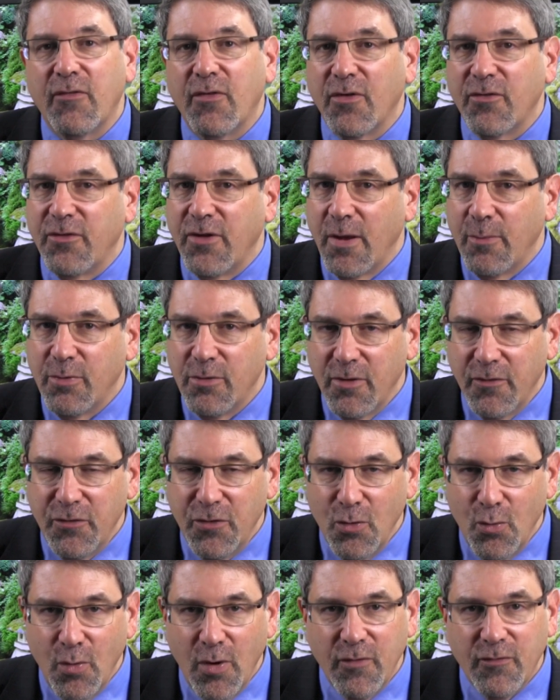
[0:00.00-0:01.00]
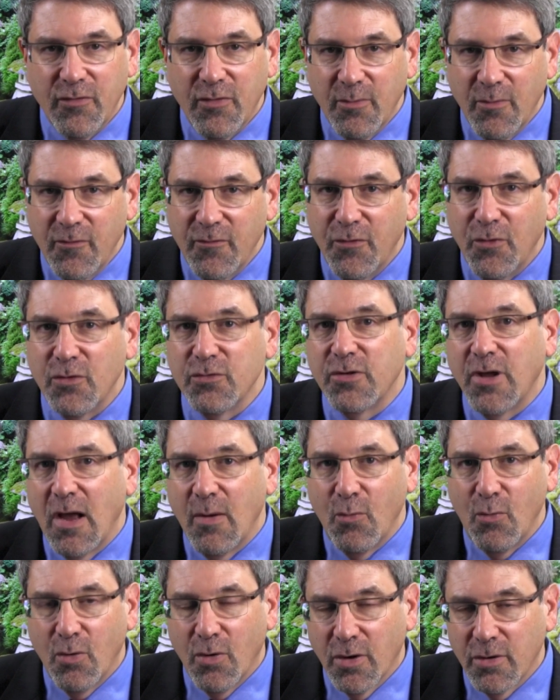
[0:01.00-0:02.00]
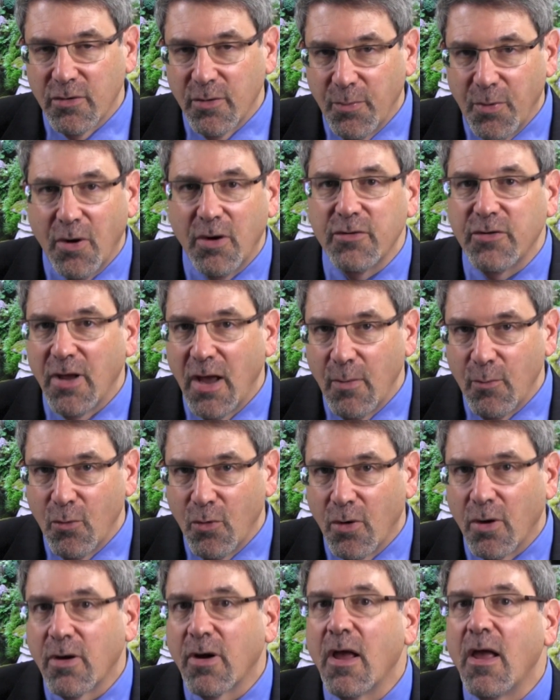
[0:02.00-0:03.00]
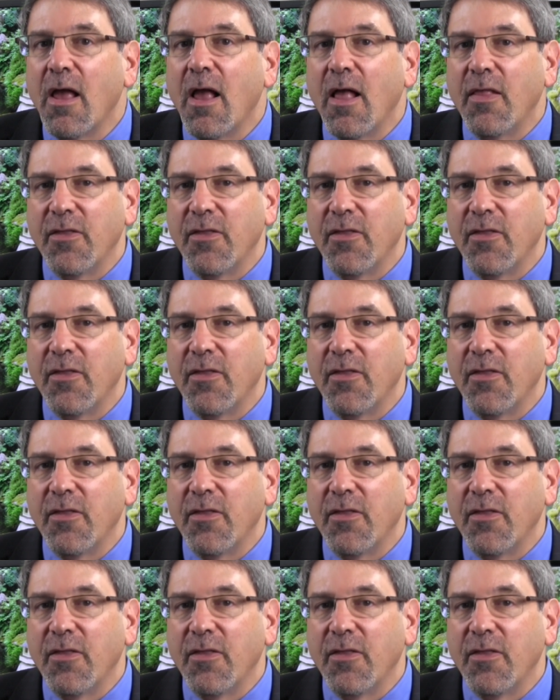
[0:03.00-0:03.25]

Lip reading: For example, if you went from full-time work to part-time work,